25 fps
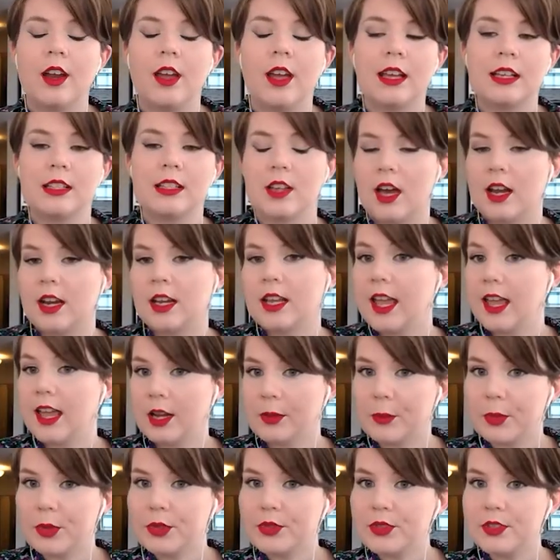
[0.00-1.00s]
exotic
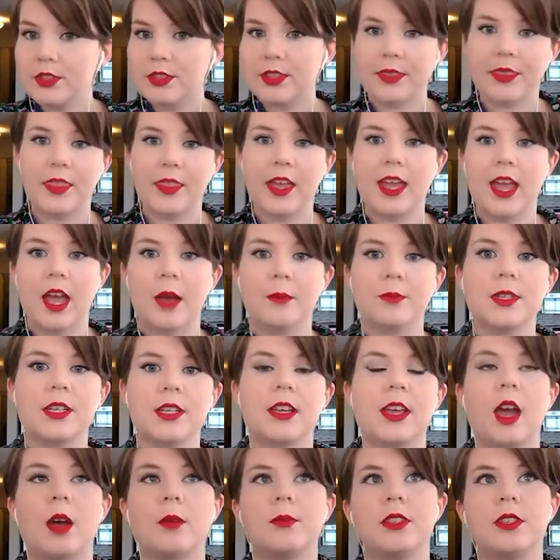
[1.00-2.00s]
animals that they kept in
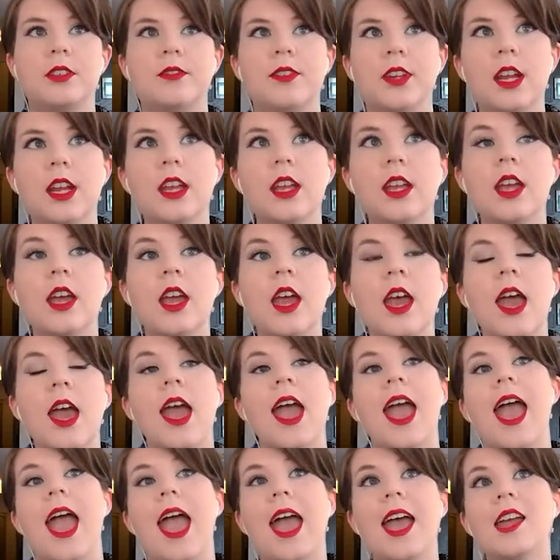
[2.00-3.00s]
captivity
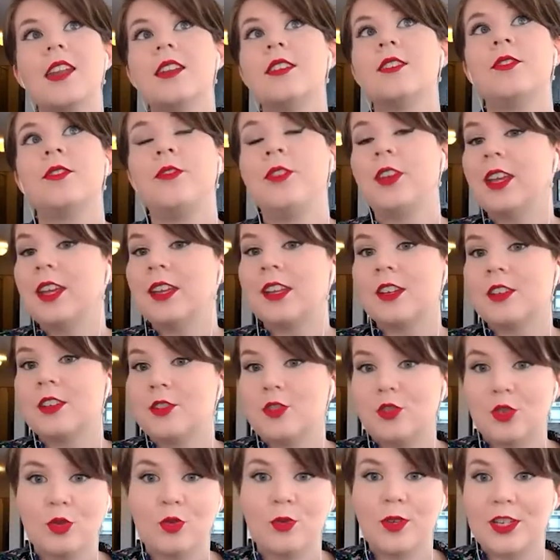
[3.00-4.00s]
and feed
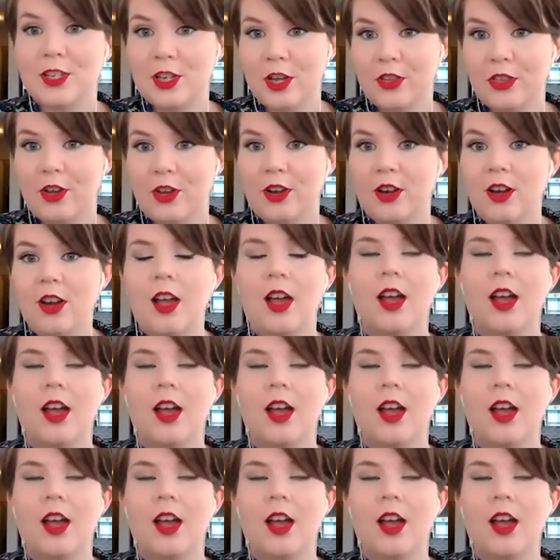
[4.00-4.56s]
to each other.